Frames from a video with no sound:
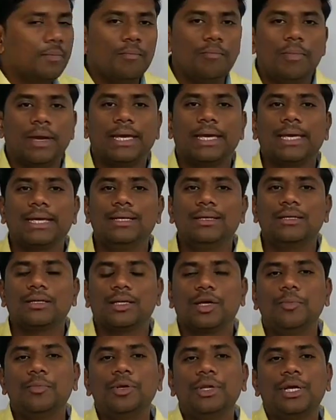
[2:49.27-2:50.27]

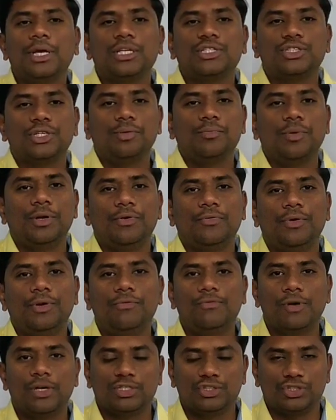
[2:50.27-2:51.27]
making communication
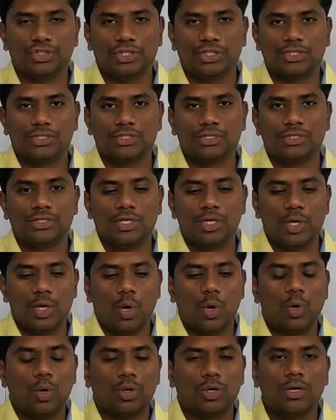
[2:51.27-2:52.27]
between functions,
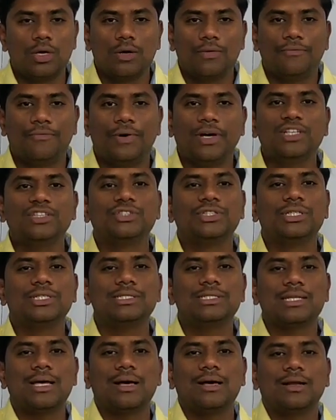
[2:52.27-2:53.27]
or
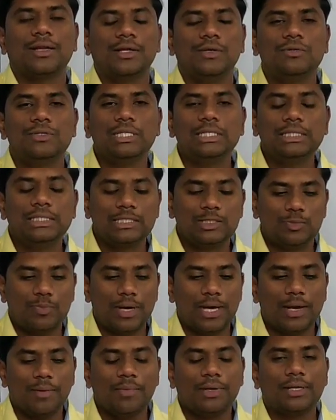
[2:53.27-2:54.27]
functions are using this
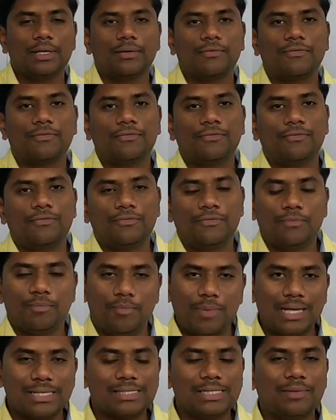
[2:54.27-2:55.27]
parameter
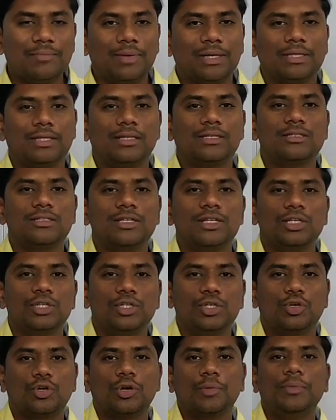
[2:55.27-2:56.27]
passing methods
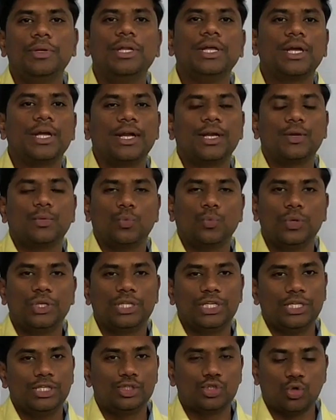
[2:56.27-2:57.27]
to communicate
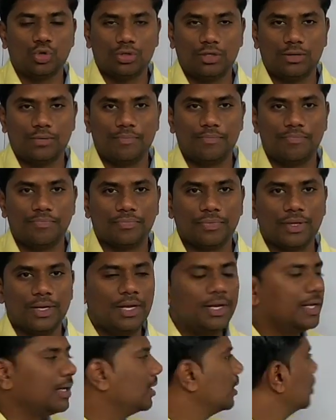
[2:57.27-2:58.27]
with each other.
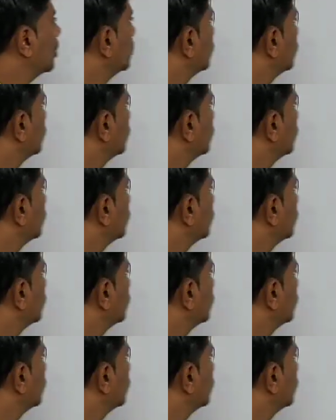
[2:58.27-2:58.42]
Getting?